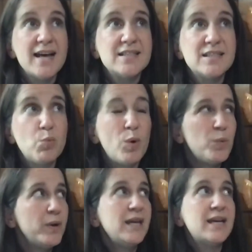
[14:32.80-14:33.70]

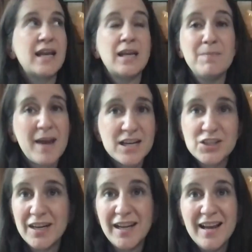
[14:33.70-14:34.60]
outlasts us.
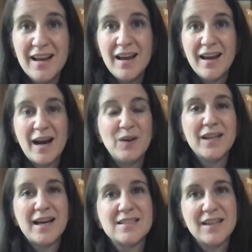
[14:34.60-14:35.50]
We plant
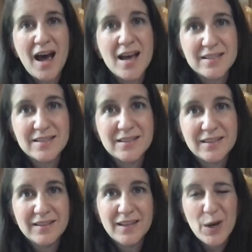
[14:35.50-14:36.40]
seeds and we
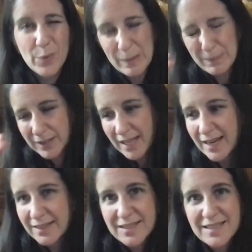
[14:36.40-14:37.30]
don't even know
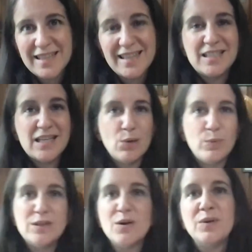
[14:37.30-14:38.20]
how they will grow.